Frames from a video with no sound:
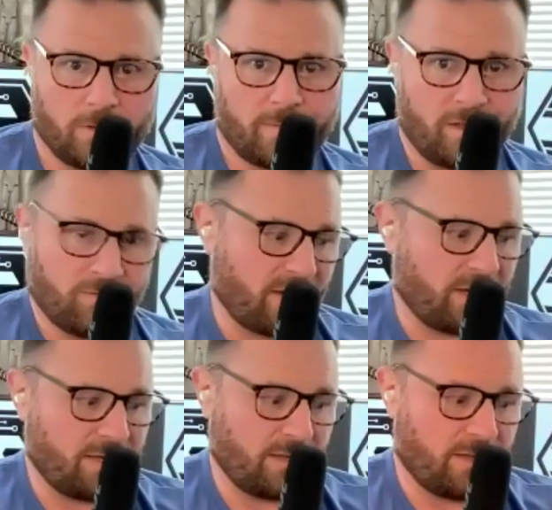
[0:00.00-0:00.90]
And if I
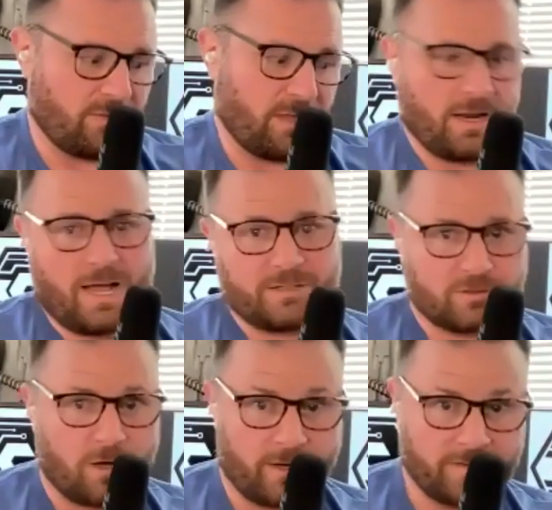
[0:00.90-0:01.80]
and I
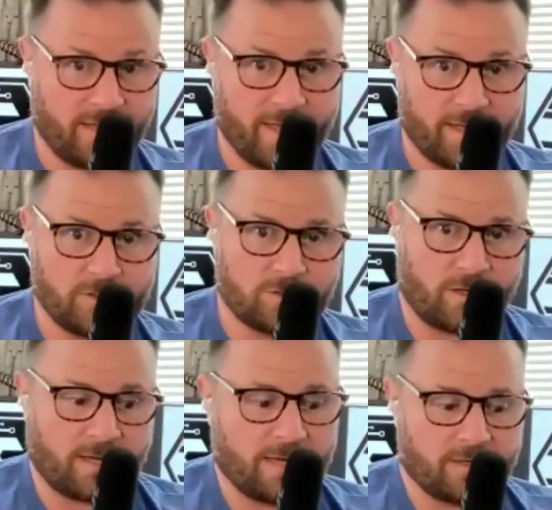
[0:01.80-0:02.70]
saw it as edge,
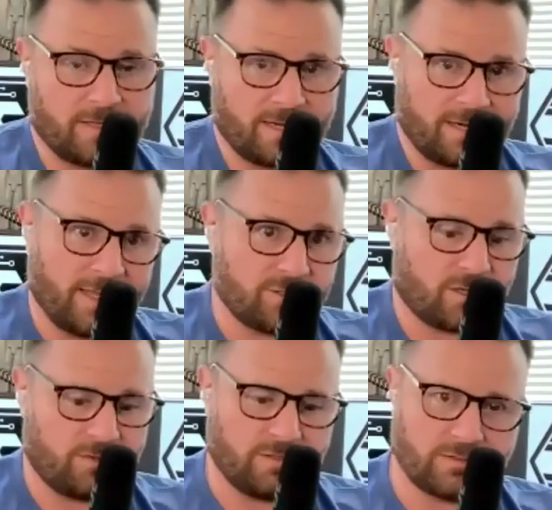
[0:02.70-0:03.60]
like I could get an edge
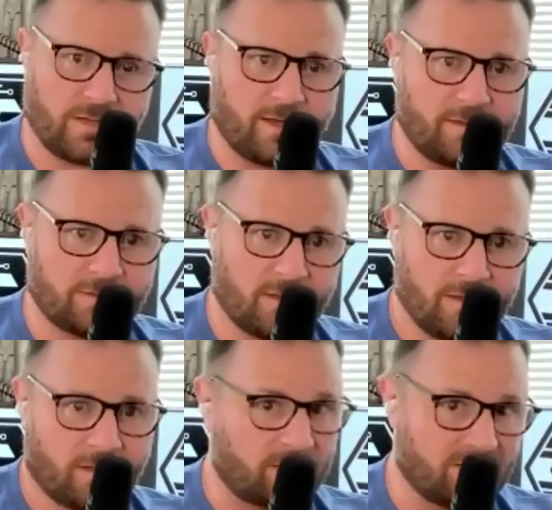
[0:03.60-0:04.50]
on these guys
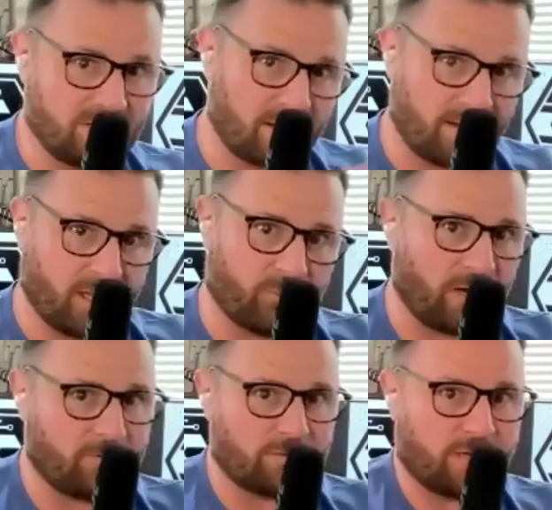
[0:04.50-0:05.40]
because none of them are
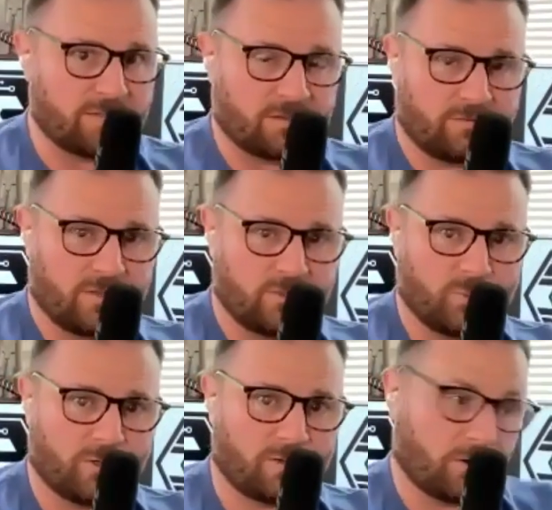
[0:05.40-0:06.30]
advertising on
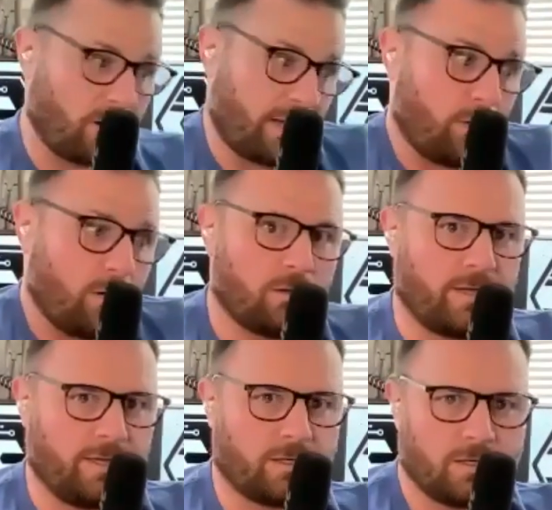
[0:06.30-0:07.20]
Facebook or at all.
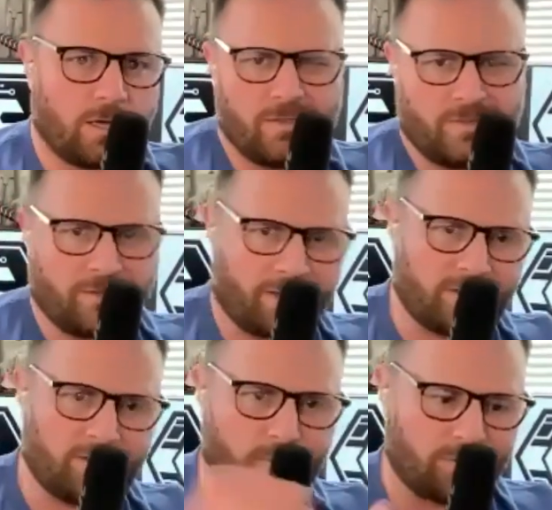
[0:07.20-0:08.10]
Like other than
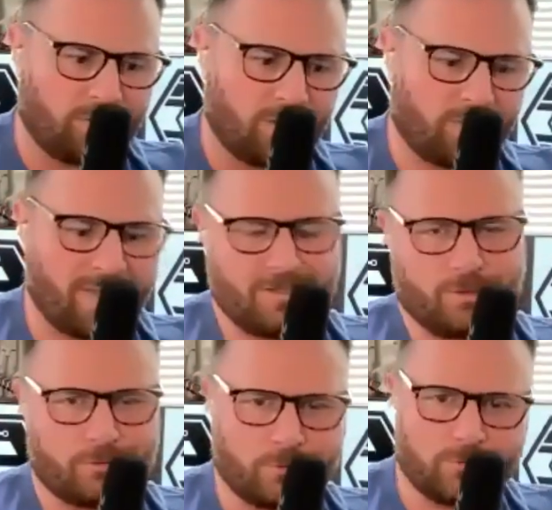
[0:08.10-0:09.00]
like doing, they had
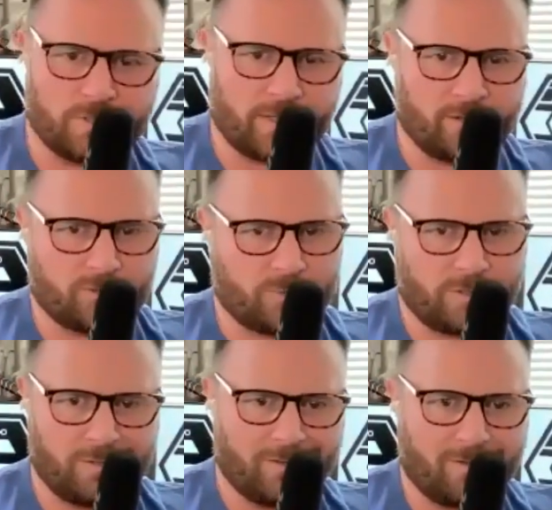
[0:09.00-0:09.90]
YouTube channels,
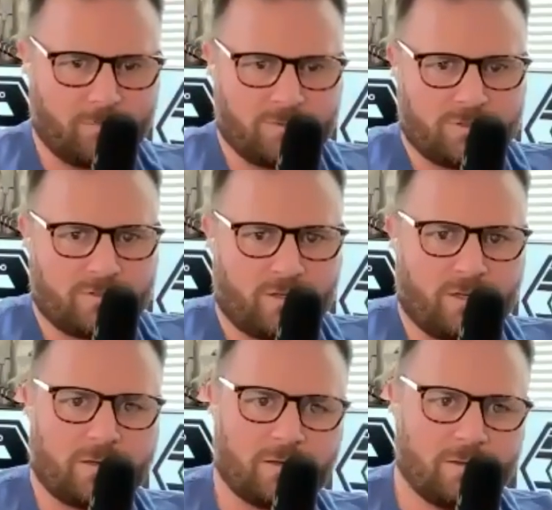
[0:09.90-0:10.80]
but they were just
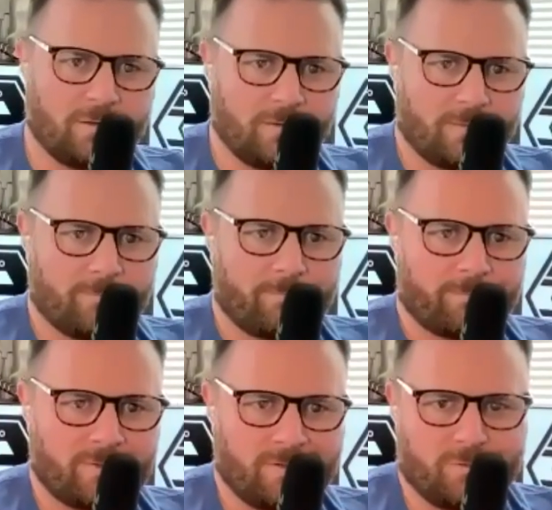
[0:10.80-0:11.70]
like
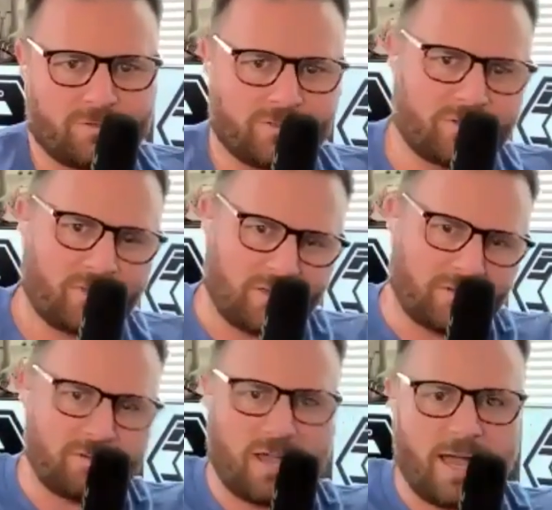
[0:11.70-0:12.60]
it was just like
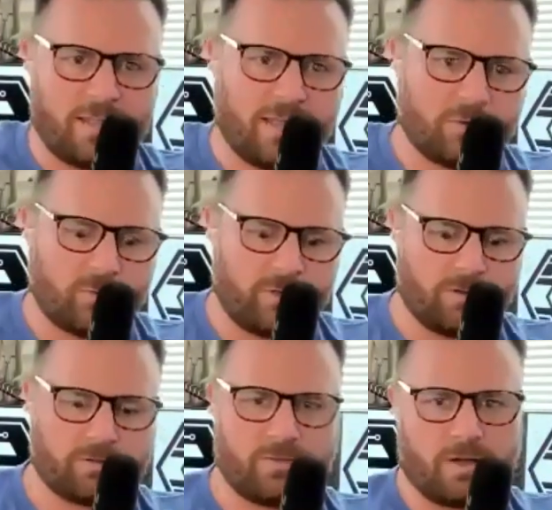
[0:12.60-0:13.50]
highlight
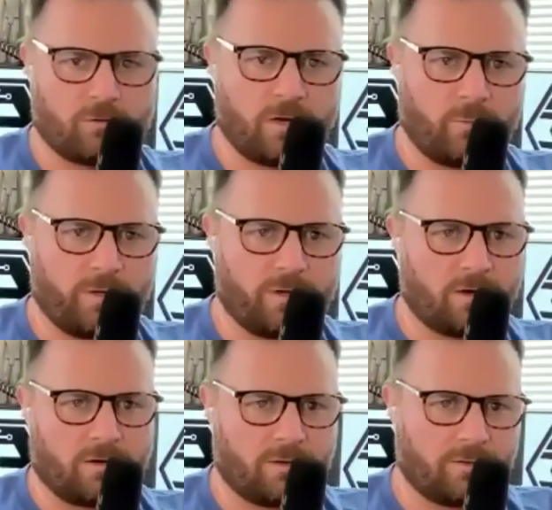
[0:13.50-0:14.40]
reels of how great we
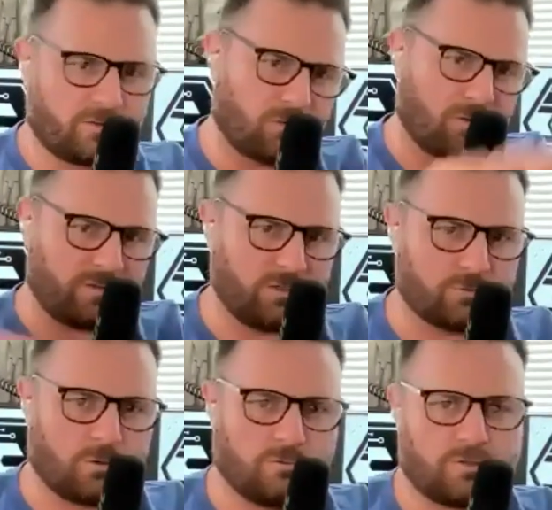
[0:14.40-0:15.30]
are and all these crazy
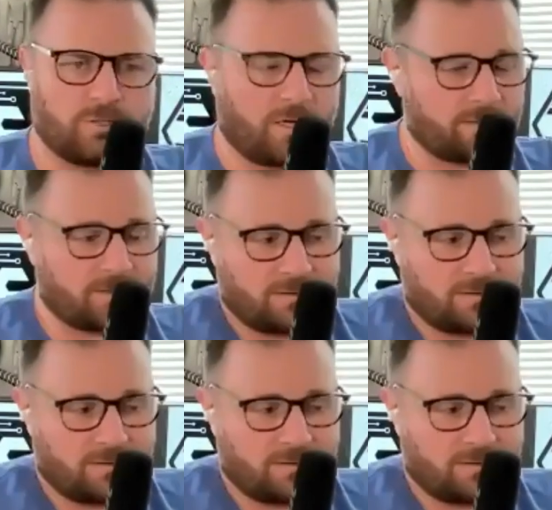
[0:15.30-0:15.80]
drone shots.